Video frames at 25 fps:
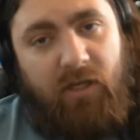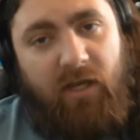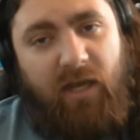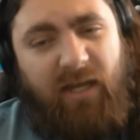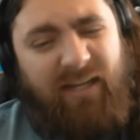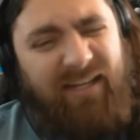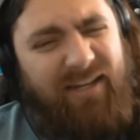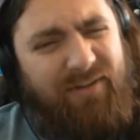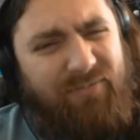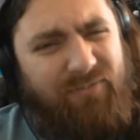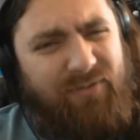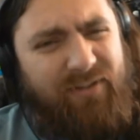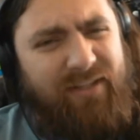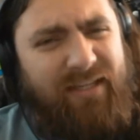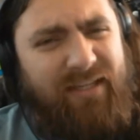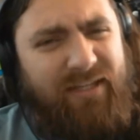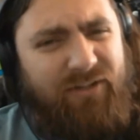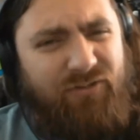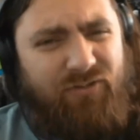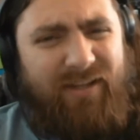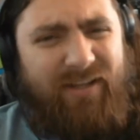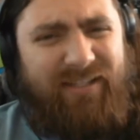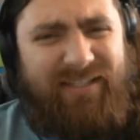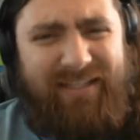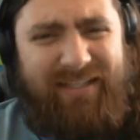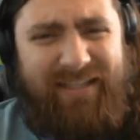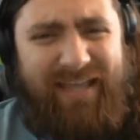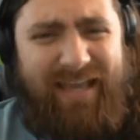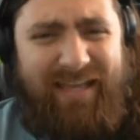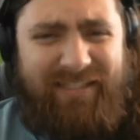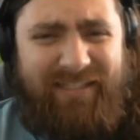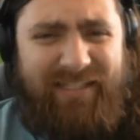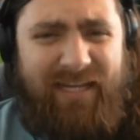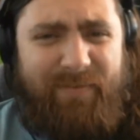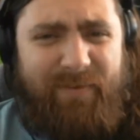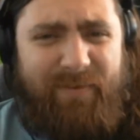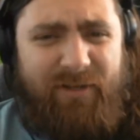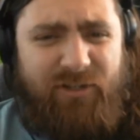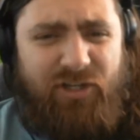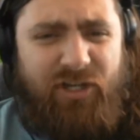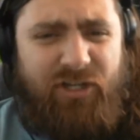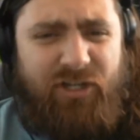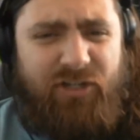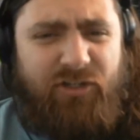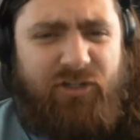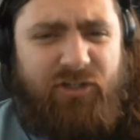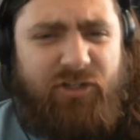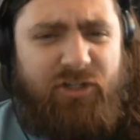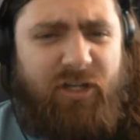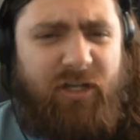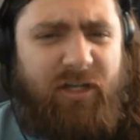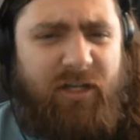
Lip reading: I didn't really address it last time I changed.